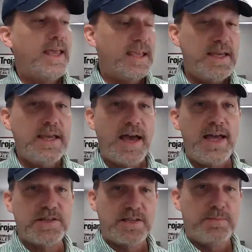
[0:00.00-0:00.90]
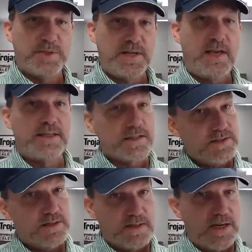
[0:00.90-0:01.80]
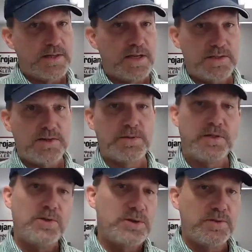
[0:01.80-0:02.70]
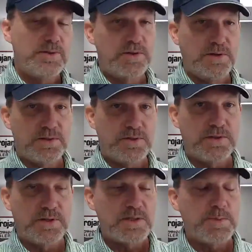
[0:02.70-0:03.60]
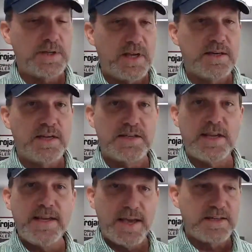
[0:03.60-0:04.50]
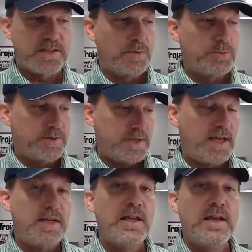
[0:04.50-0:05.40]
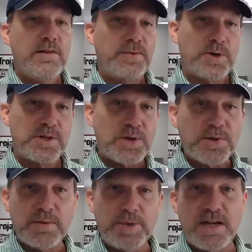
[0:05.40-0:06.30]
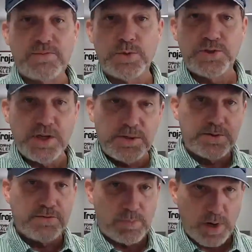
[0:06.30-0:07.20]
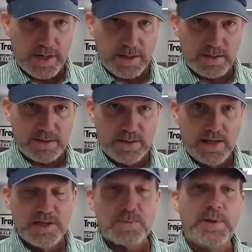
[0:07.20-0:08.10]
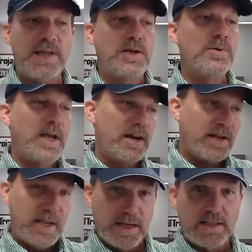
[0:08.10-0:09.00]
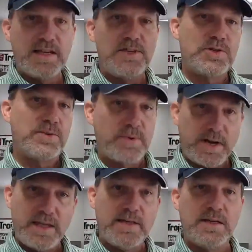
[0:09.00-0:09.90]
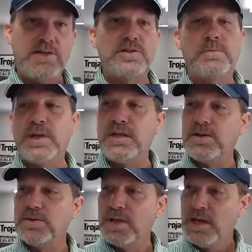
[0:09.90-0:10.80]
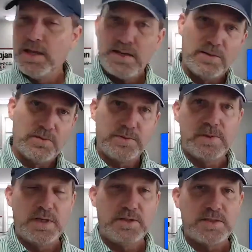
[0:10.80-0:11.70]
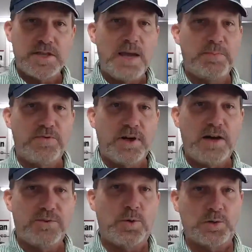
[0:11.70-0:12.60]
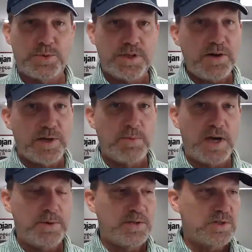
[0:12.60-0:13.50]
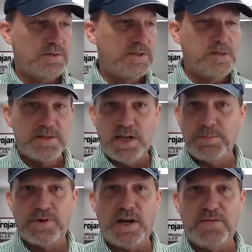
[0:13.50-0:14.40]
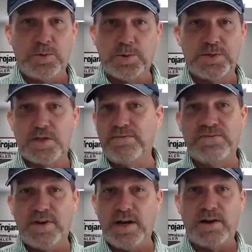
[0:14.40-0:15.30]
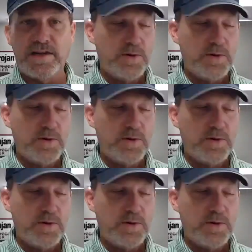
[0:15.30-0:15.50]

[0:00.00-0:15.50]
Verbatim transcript: he has them set. Now, this is nowadays, you know, they used to you couldn't do this, but nowadays he has them set for a certain amount of regenerative braking, depending on how hilly his terrain is, depending on, you know, the type of golf course we're talking about, because the type of golf courses can vary.